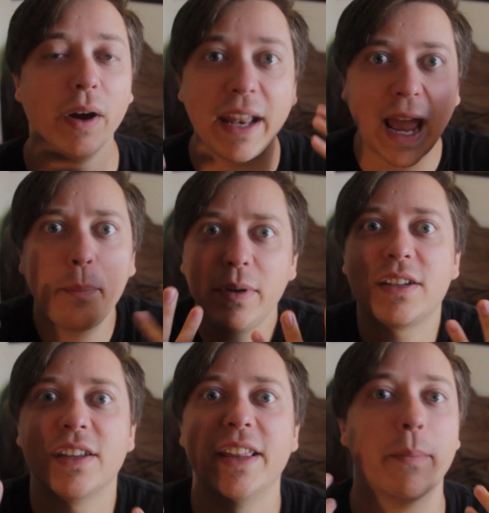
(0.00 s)
What
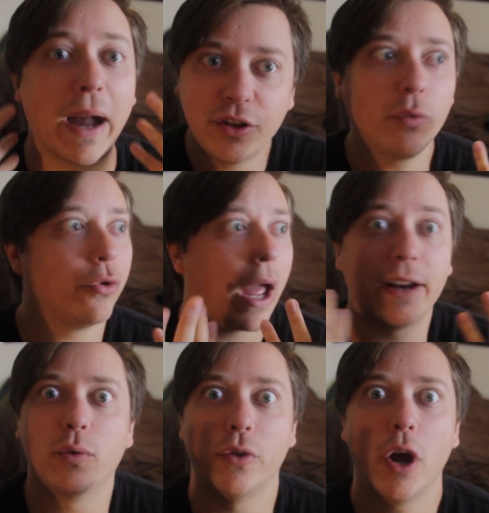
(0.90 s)
happened to them? I
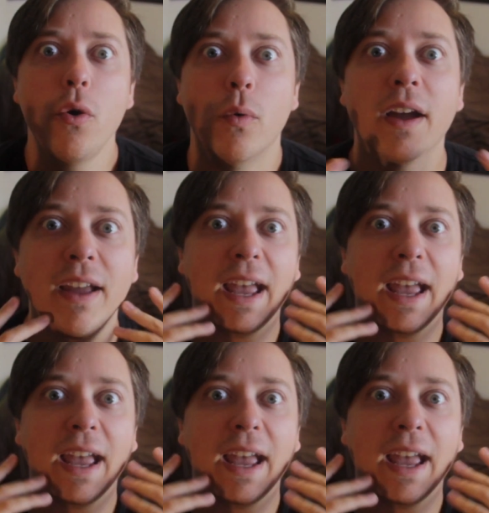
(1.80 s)
don't know.